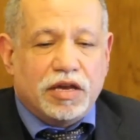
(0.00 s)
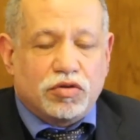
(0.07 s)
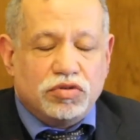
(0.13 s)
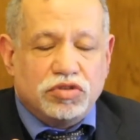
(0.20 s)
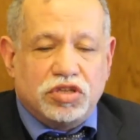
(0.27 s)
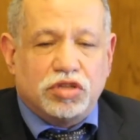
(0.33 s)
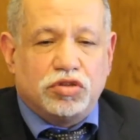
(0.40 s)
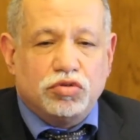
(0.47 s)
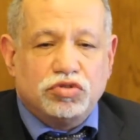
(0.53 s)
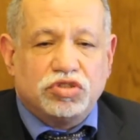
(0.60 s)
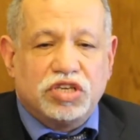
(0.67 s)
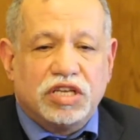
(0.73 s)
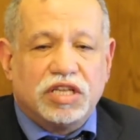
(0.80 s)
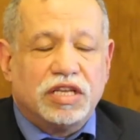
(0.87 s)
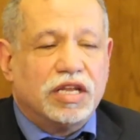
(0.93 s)

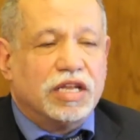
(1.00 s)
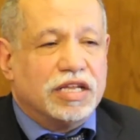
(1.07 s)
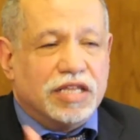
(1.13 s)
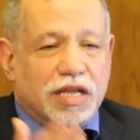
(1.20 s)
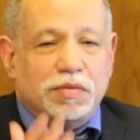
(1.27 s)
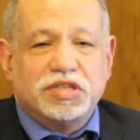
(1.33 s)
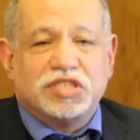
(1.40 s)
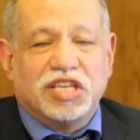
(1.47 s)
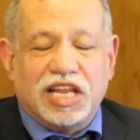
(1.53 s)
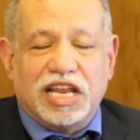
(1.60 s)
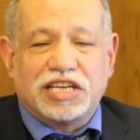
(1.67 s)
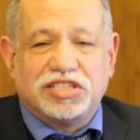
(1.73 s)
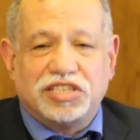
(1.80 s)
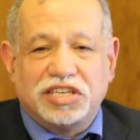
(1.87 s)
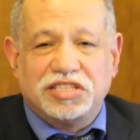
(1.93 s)
constitution, the best
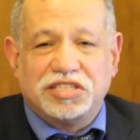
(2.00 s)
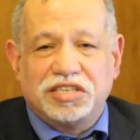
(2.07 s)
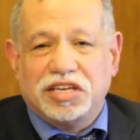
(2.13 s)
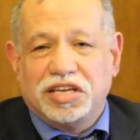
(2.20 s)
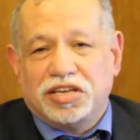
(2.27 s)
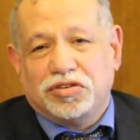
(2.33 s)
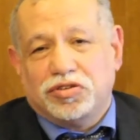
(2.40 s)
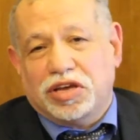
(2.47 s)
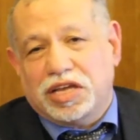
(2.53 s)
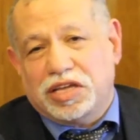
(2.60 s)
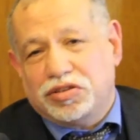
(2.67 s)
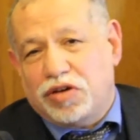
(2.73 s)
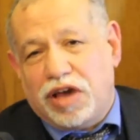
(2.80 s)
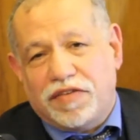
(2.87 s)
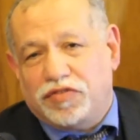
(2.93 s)
elections,
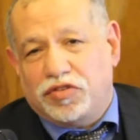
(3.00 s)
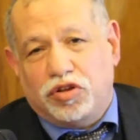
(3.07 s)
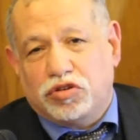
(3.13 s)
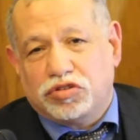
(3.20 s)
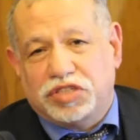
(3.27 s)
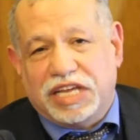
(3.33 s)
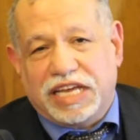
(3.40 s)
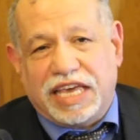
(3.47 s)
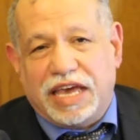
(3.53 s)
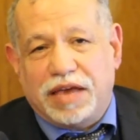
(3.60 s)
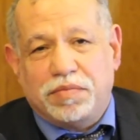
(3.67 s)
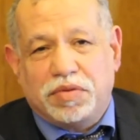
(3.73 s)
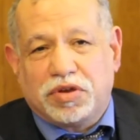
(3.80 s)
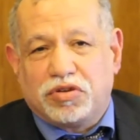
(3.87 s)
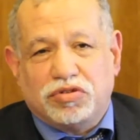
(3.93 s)
you have lost the
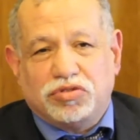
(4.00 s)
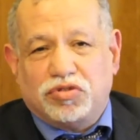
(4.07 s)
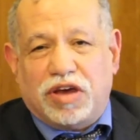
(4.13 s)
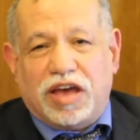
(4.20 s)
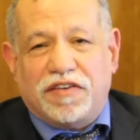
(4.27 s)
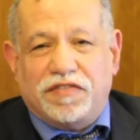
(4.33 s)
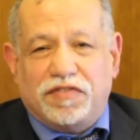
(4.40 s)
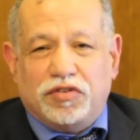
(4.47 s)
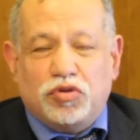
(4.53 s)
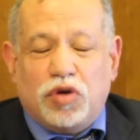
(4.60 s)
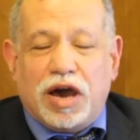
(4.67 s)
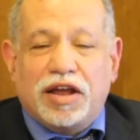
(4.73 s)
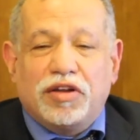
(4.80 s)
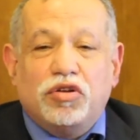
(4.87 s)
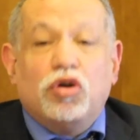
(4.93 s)
game because you
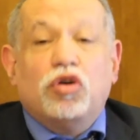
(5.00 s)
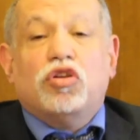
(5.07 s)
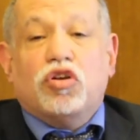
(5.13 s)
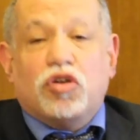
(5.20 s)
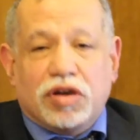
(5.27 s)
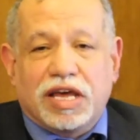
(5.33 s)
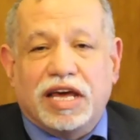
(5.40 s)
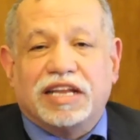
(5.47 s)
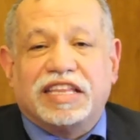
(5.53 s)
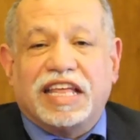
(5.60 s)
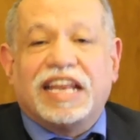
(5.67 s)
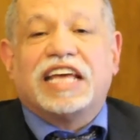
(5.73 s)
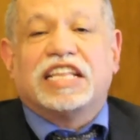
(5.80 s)
are no longer the